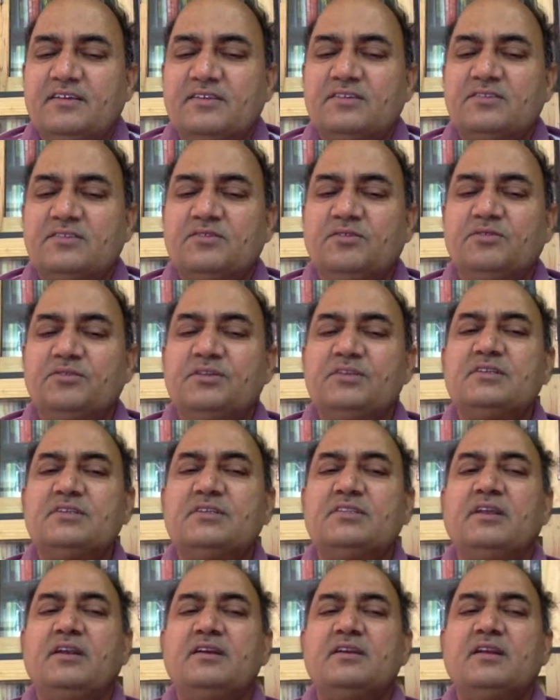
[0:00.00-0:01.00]
So this is
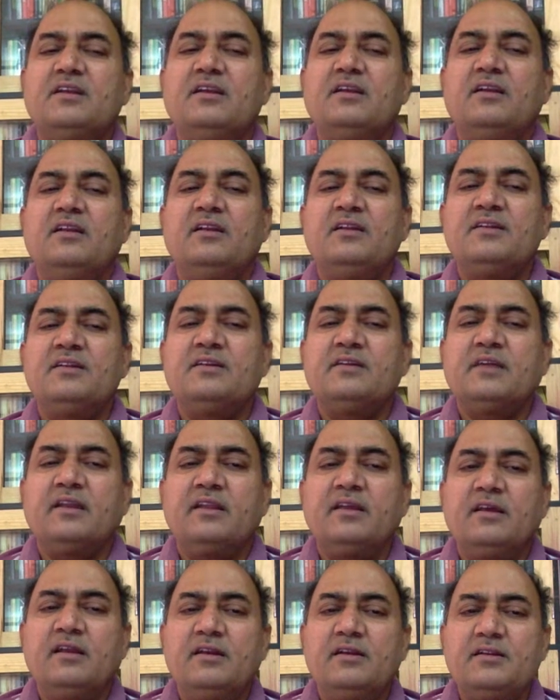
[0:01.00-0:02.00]
the little
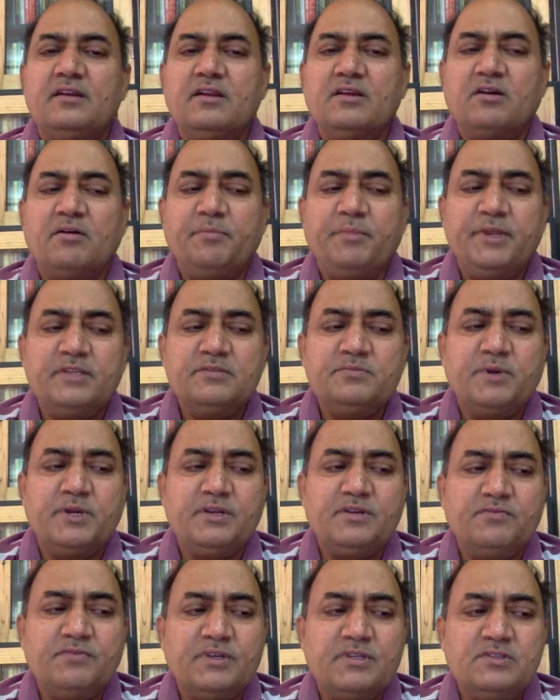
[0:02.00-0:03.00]
technical, little complex, but
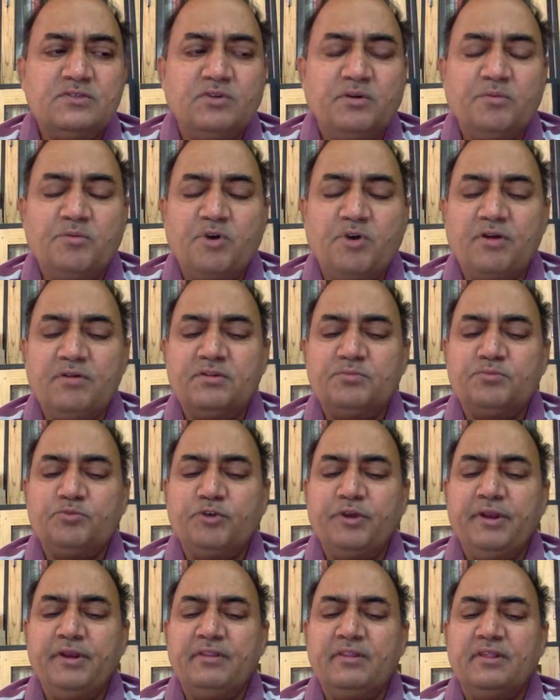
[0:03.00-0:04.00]
once you have got the
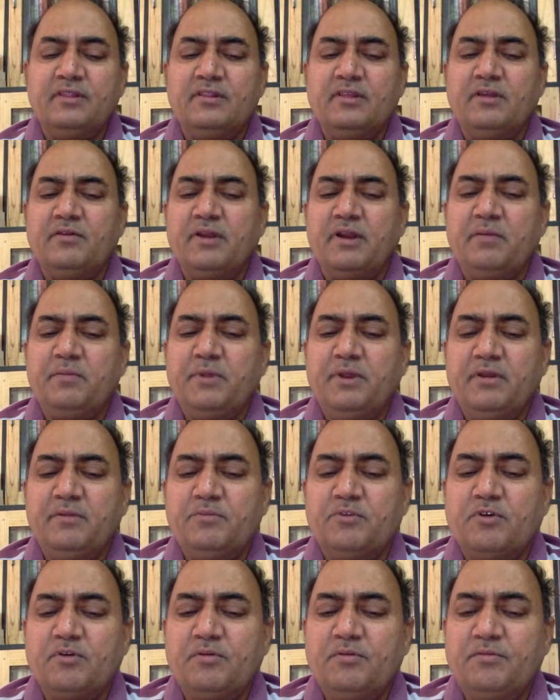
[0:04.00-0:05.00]
point, then there will not be any
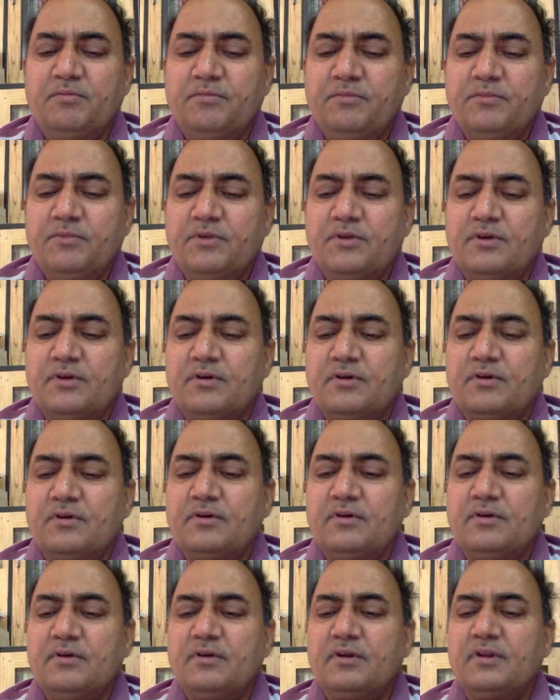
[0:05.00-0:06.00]
problem,
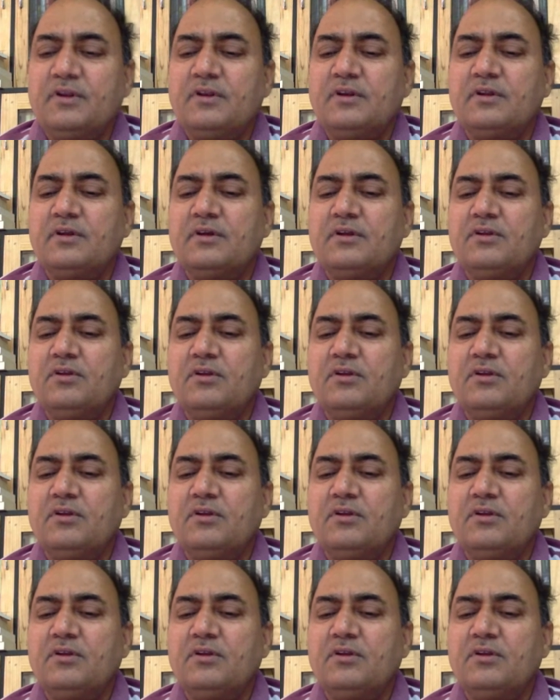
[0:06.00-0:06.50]
and you'll